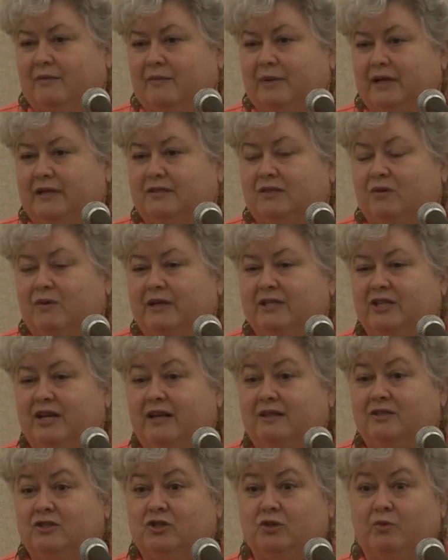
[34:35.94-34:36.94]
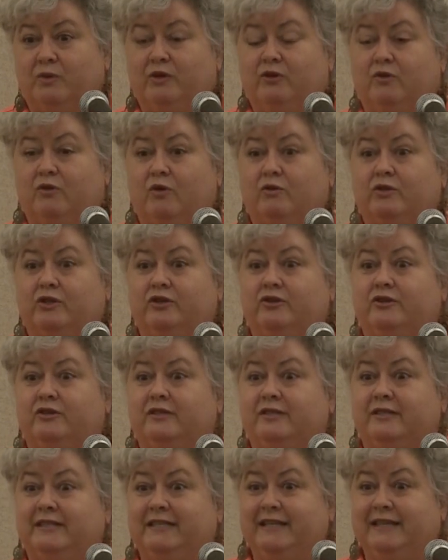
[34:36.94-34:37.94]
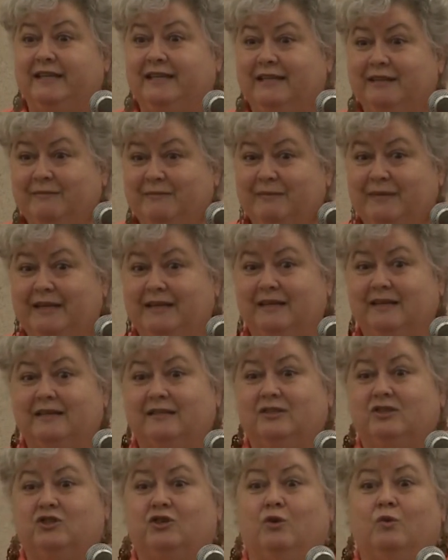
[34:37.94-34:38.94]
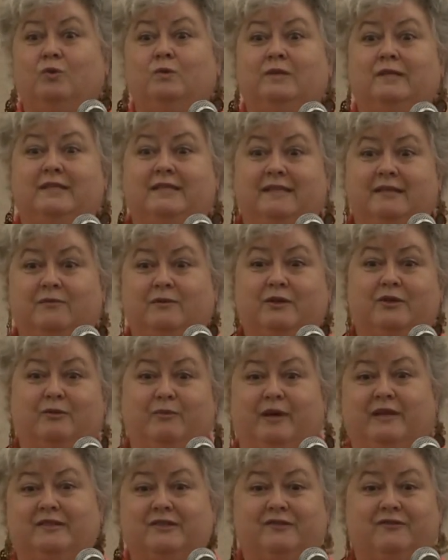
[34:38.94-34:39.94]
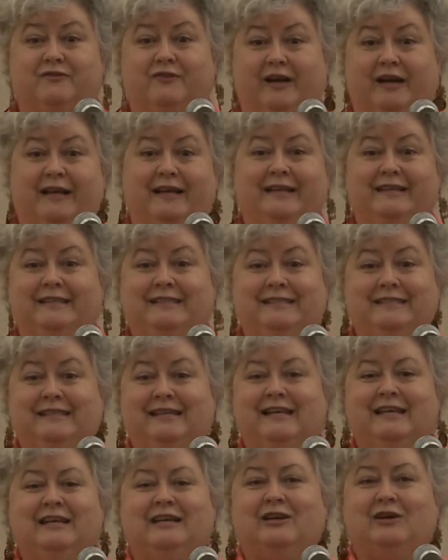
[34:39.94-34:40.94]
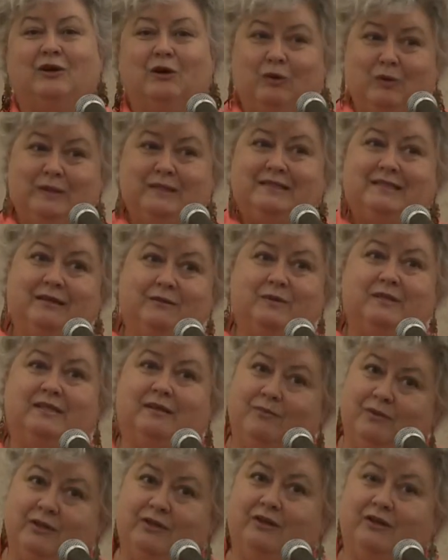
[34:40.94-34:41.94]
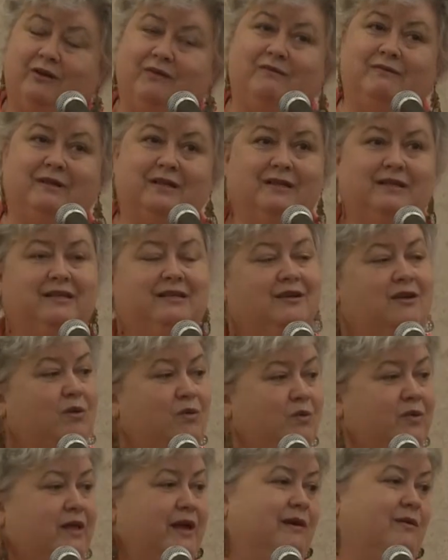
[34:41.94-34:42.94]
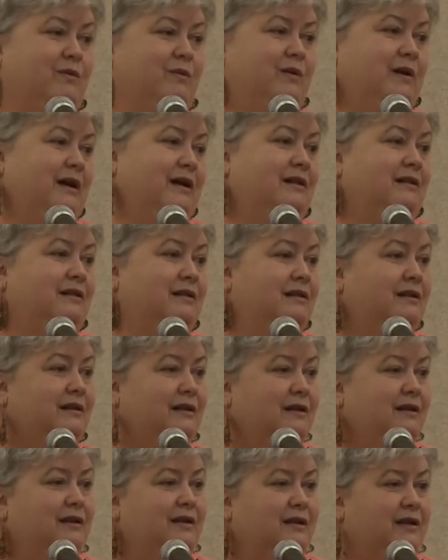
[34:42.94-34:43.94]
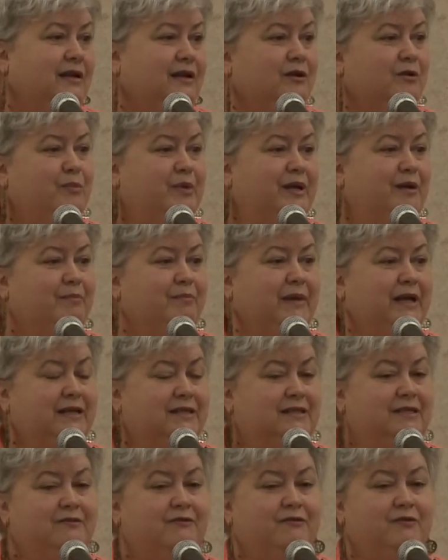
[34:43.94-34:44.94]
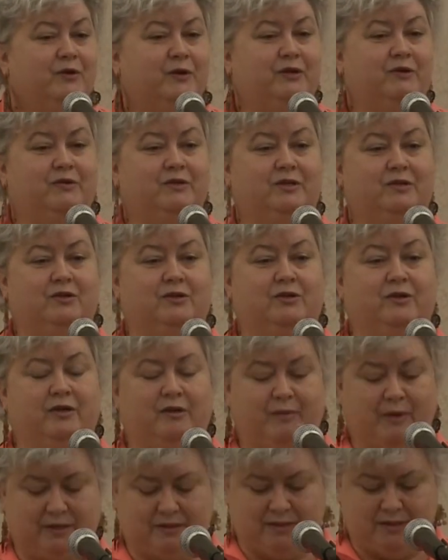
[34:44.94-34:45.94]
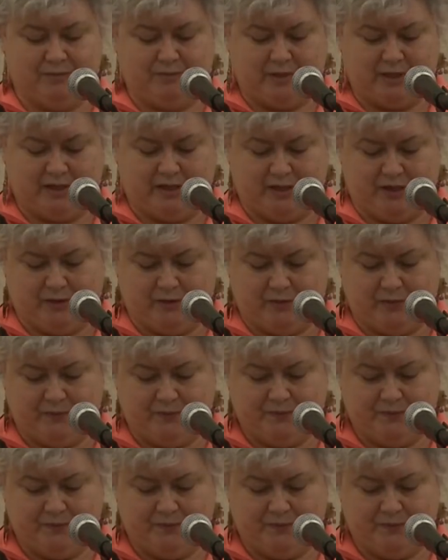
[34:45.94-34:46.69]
And so I challenge you when you go to your team meetings, don't sit with your best friend. Go and sit with someone you don't really know that well. It'll be amazing for you to learn about somebody new.